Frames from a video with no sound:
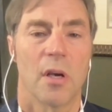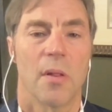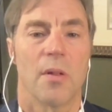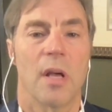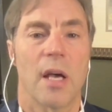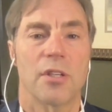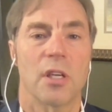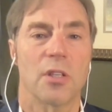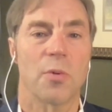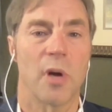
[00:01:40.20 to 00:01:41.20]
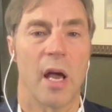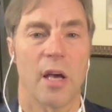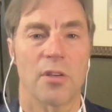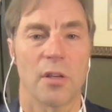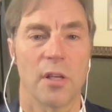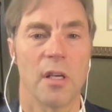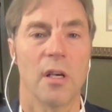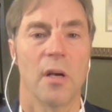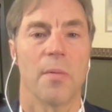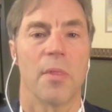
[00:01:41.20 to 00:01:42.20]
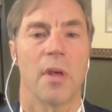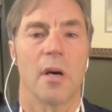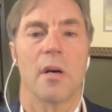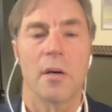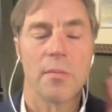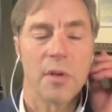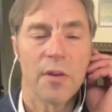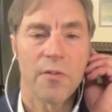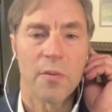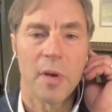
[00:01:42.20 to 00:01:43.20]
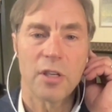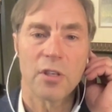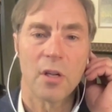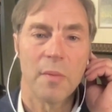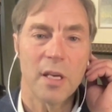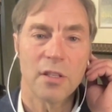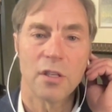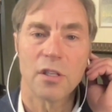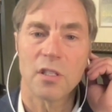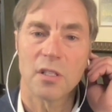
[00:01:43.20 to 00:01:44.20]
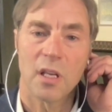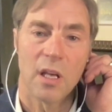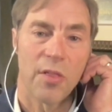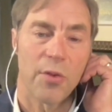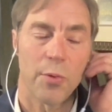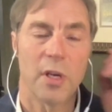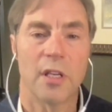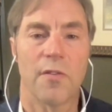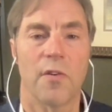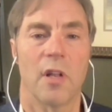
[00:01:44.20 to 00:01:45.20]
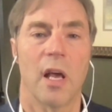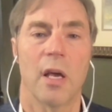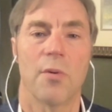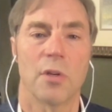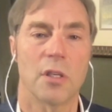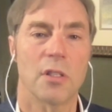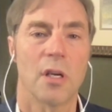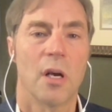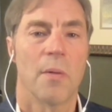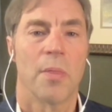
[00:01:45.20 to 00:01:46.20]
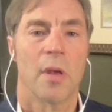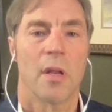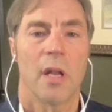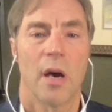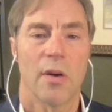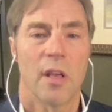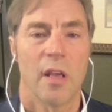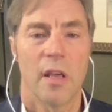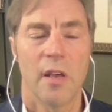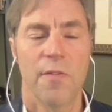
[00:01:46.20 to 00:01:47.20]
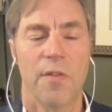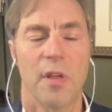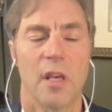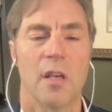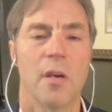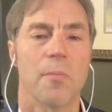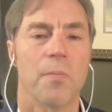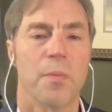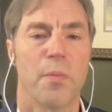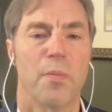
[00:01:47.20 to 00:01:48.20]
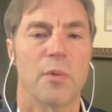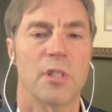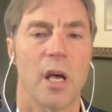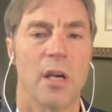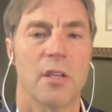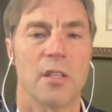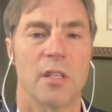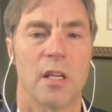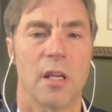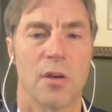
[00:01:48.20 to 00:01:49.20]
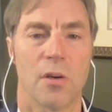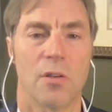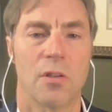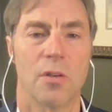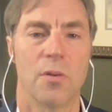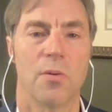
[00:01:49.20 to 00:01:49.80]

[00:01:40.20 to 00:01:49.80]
etchings were actually informational messages in 3 different languages. Now, if the scientists adhered to